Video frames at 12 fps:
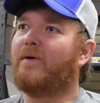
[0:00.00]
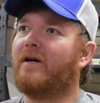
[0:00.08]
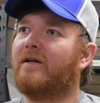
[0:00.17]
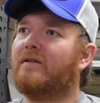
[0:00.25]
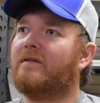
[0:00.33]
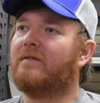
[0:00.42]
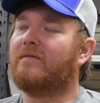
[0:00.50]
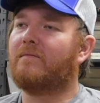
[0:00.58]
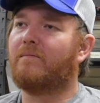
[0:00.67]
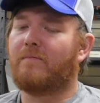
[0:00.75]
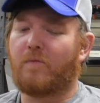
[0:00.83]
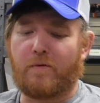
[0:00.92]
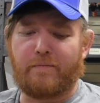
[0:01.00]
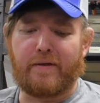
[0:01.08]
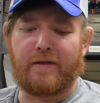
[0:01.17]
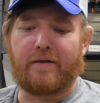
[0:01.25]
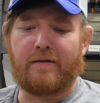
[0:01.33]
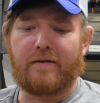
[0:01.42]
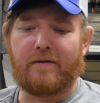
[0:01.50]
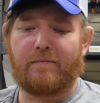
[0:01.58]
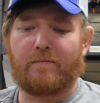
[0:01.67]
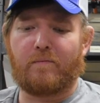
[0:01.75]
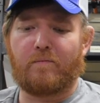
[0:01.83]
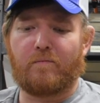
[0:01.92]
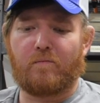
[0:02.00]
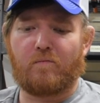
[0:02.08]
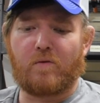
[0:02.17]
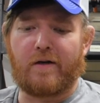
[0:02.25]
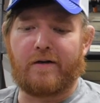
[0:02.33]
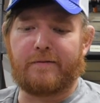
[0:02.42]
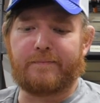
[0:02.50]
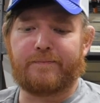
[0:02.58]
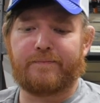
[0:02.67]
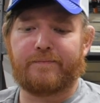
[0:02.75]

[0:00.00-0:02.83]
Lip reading: part would be, I